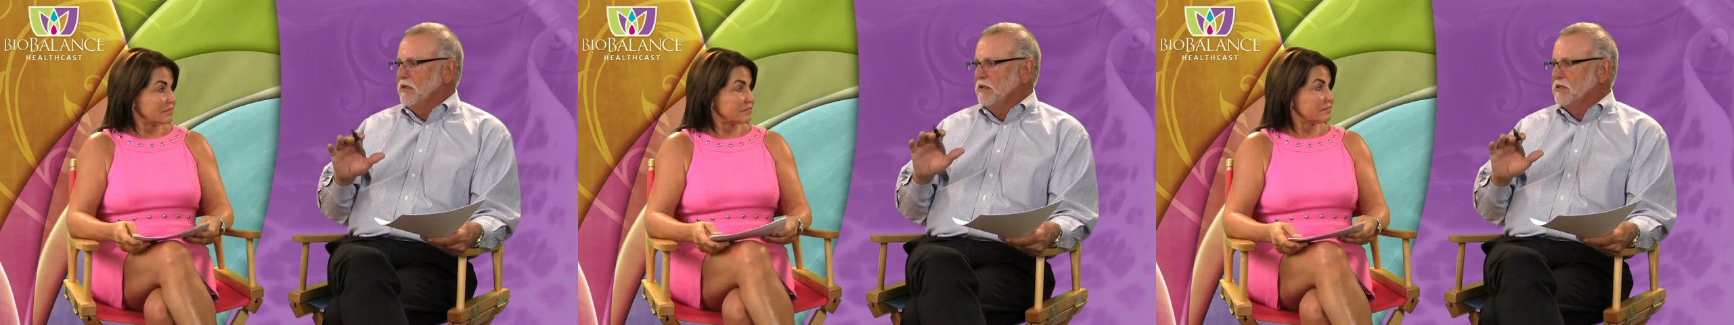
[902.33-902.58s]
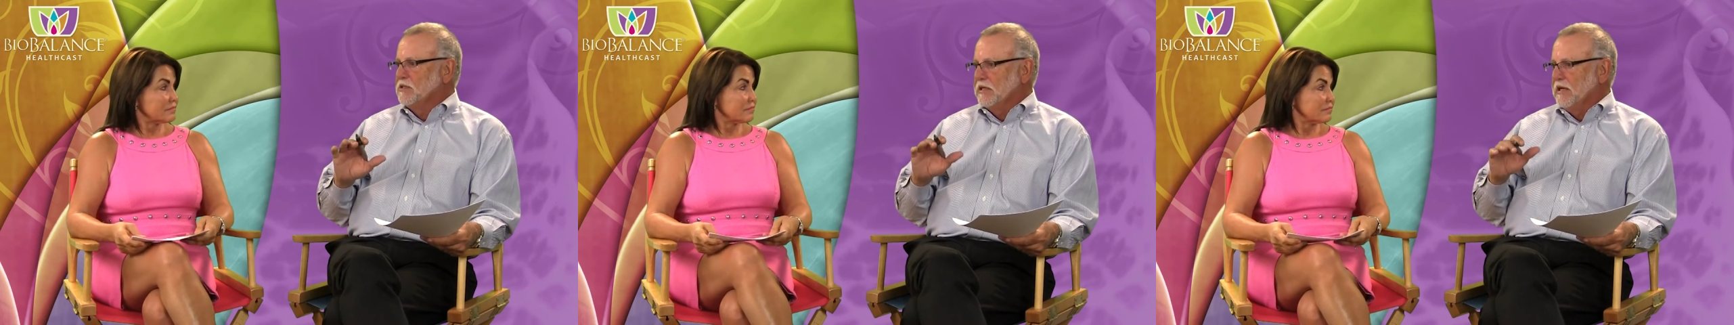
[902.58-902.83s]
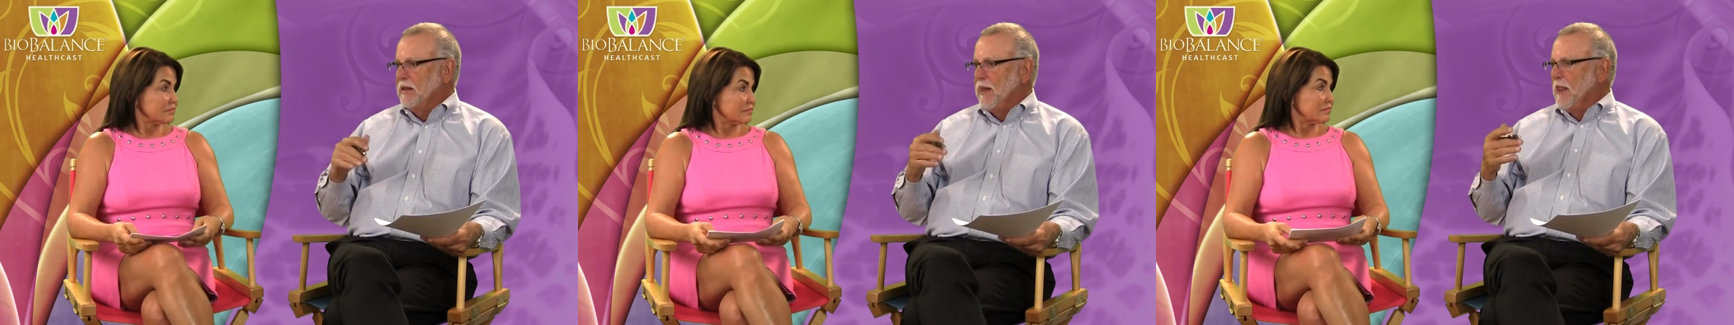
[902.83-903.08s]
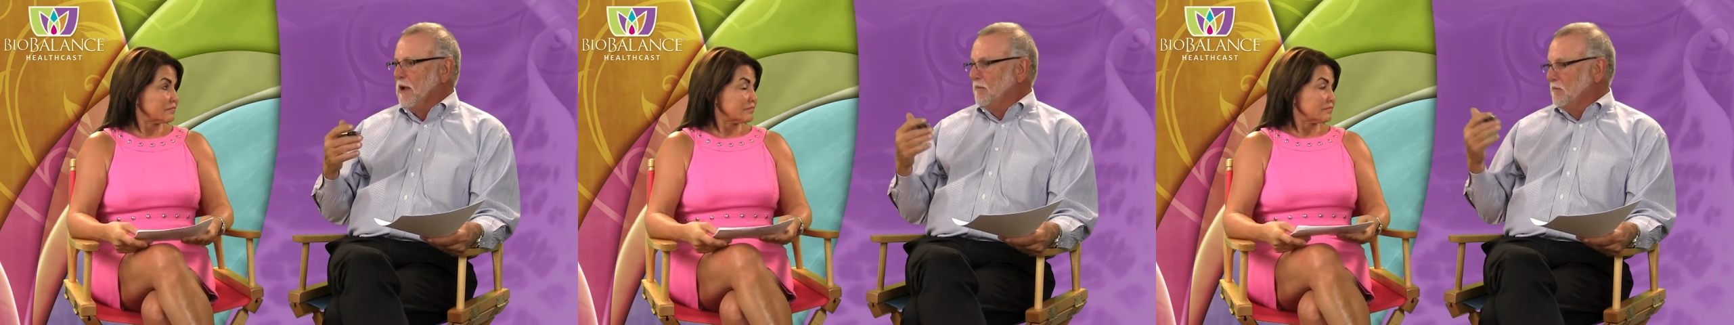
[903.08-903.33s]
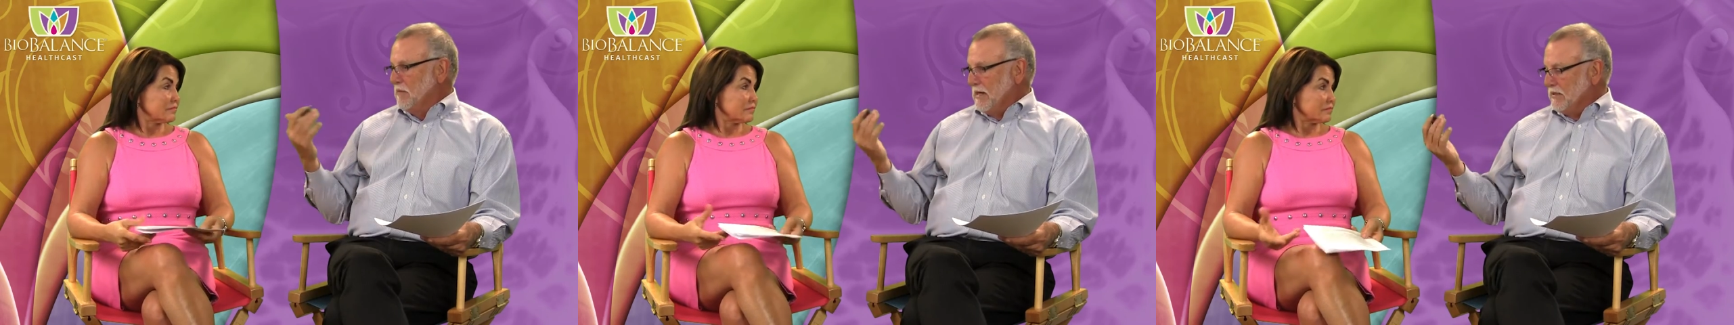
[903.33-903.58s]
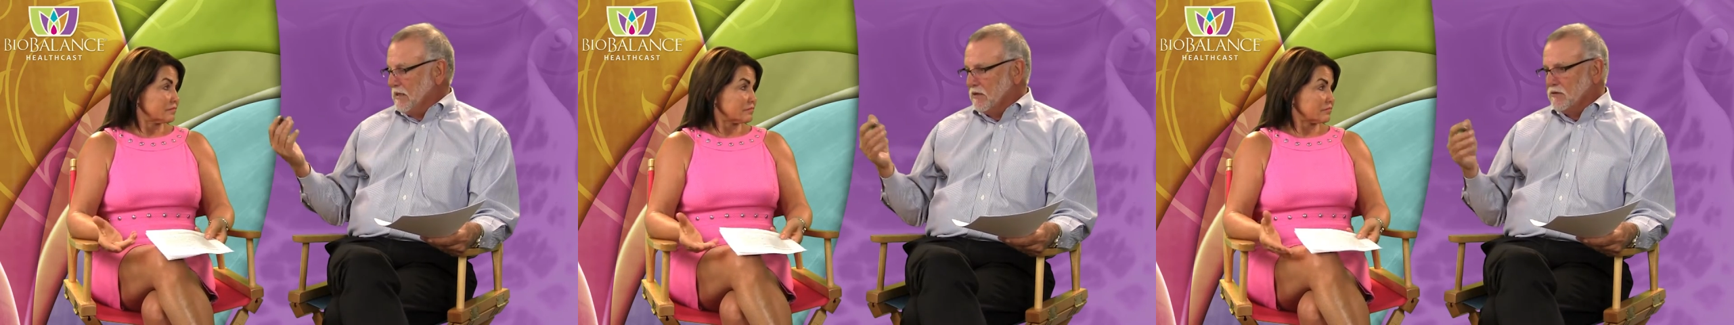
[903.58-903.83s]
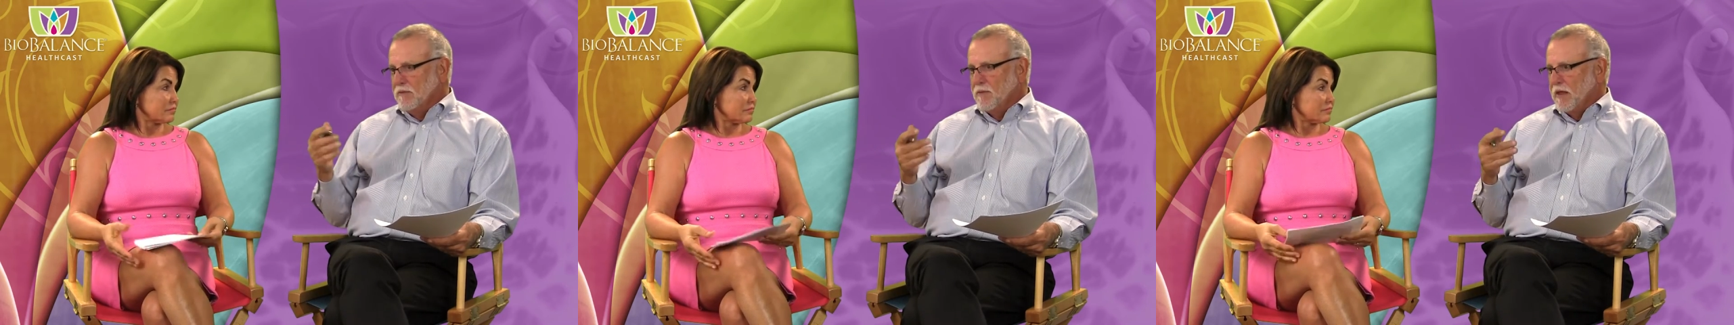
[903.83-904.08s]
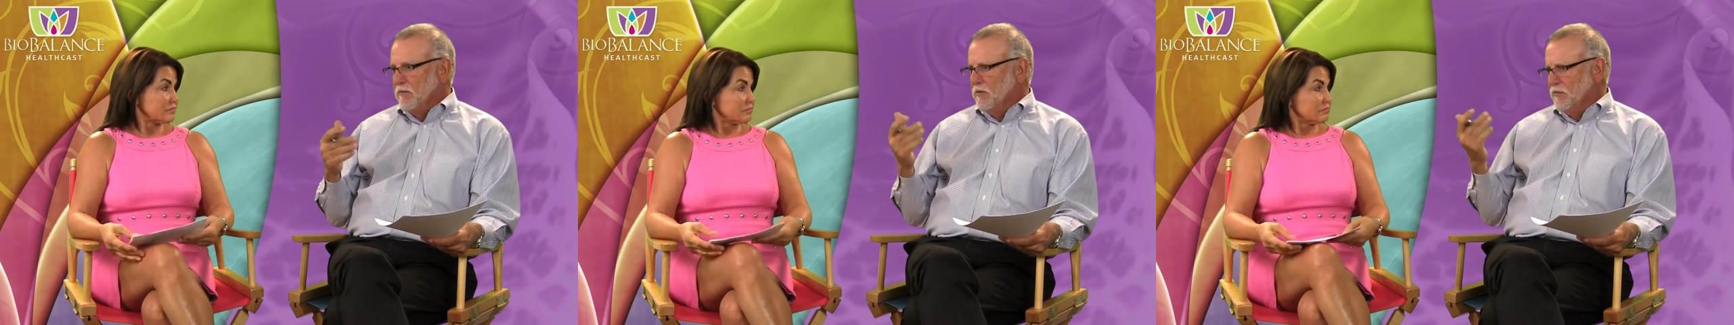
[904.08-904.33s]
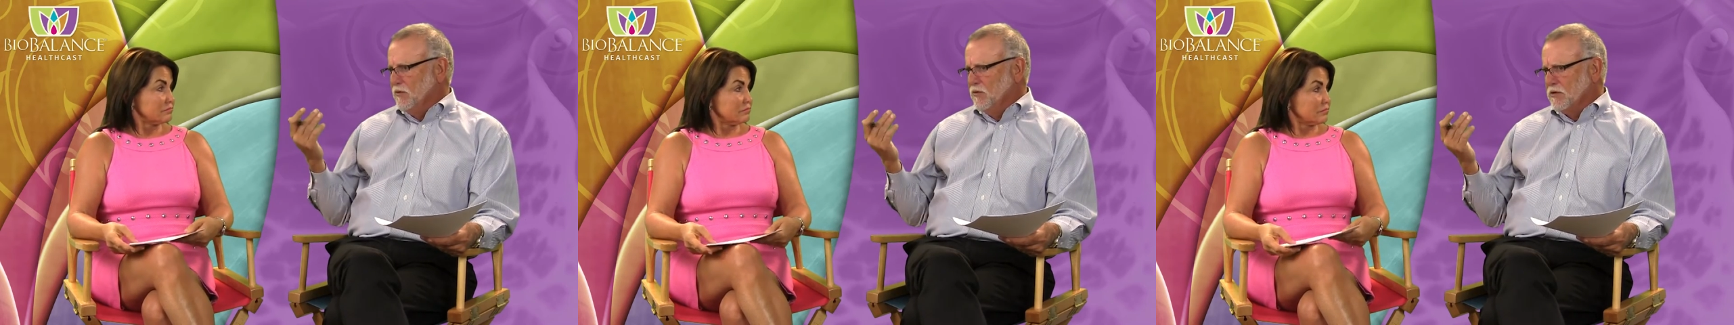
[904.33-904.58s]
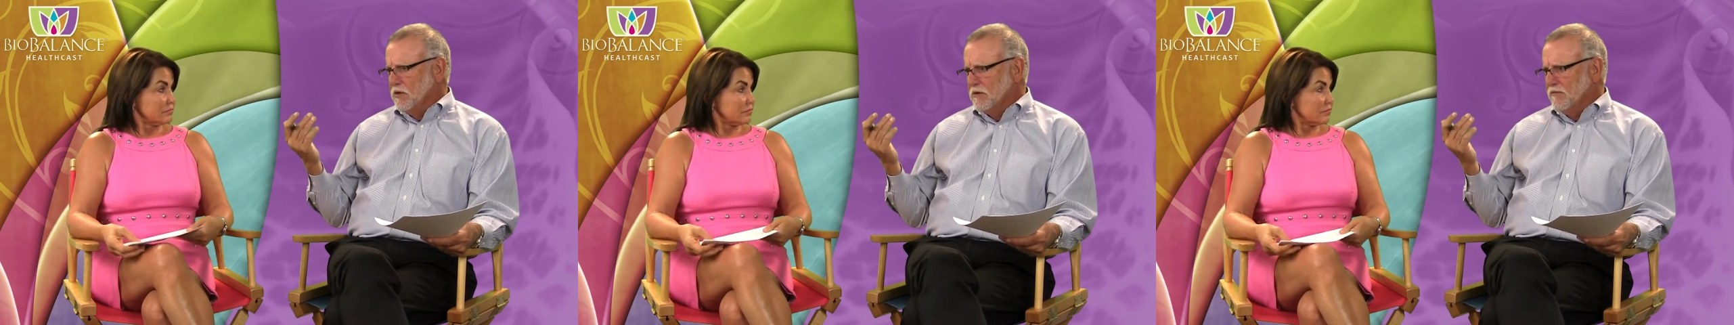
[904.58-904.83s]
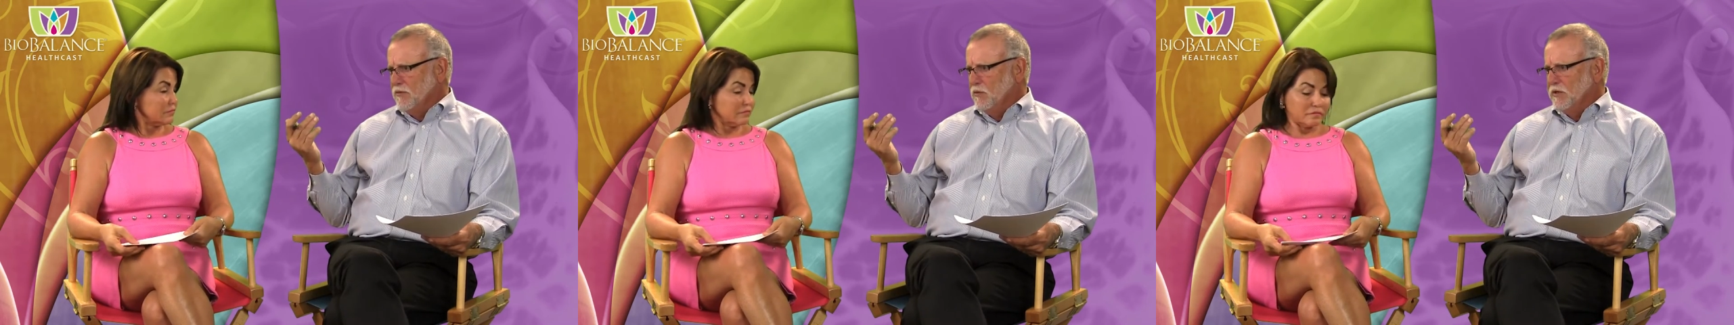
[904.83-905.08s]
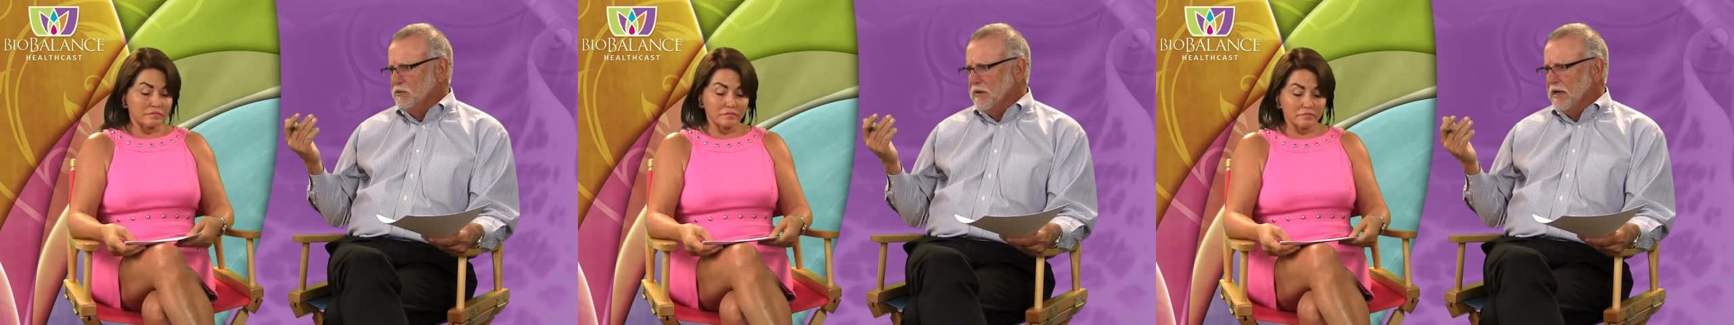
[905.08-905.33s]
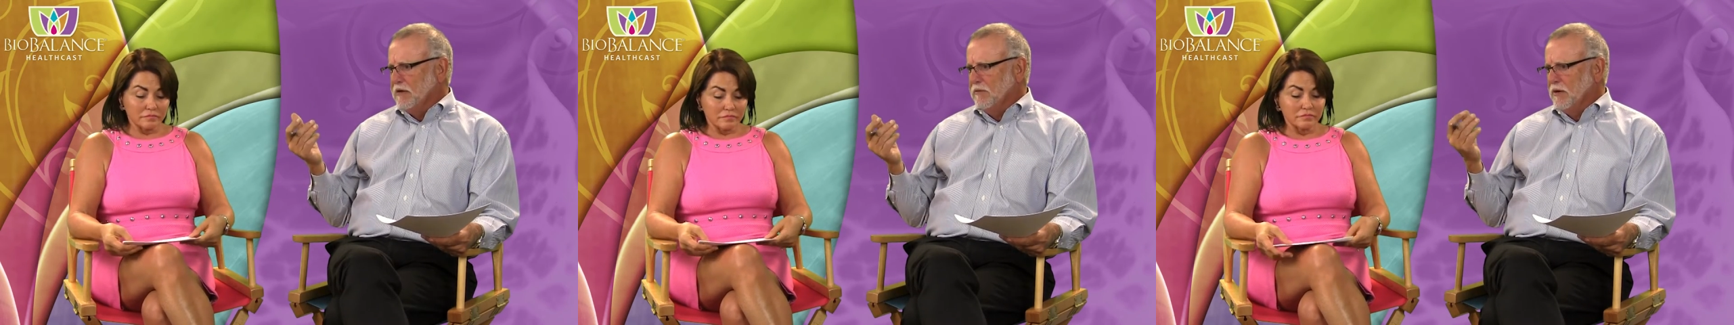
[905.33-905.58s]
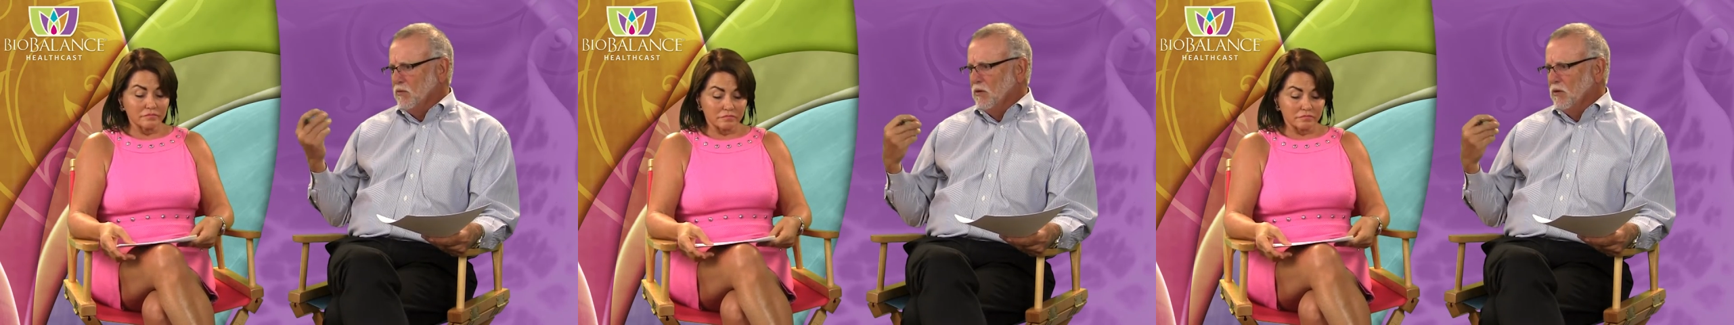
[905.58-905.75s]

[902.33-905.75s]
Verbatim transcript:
Speaker 1: in and say, my doctor, I remember you were talking a few weeks back about a